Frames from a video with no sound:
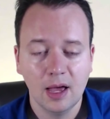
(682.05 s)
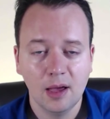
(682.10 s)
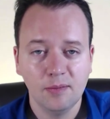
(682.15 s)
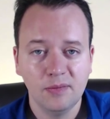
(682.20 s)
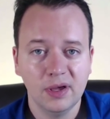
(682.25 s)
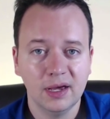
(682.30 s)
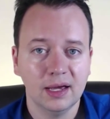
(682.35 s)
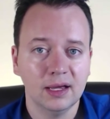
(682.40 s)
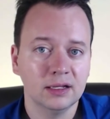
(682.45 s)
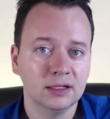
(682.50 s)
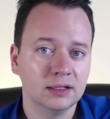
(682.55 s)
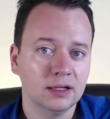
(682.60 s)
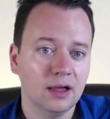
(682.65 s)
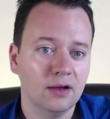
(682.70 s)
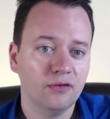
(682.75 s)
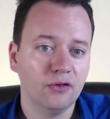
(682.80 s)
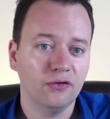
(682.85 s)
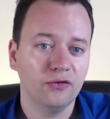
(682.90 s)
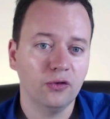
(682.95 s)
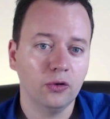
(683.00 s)
Because if
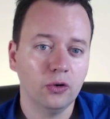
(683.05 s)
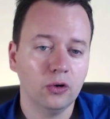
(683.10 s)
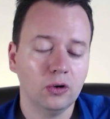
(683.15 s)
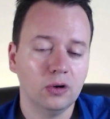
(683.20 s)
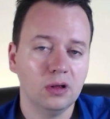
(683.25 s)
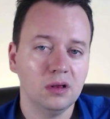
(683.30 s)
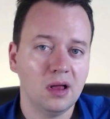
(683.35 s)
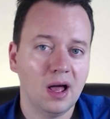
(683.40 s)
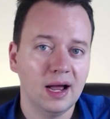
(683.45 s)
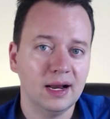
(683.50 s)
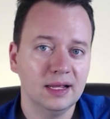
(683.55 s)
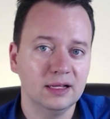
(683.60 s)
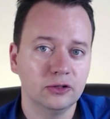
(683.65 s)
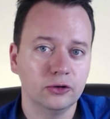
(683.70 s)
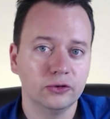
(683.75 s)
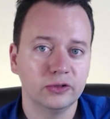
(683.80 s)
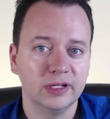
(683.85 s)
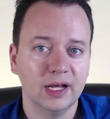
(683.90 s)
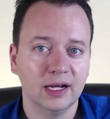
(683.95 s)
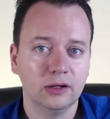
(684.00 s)
a vertical line
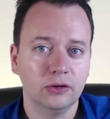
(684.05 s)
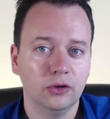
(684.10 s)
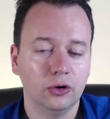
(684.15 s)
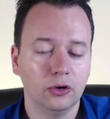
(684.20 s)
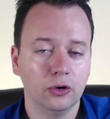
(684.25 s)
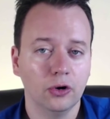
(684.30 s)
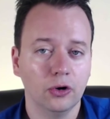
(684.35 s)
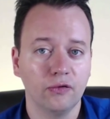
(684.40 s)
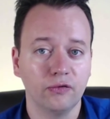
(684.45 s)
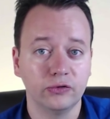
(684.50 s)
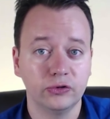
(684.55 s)
intersected the curve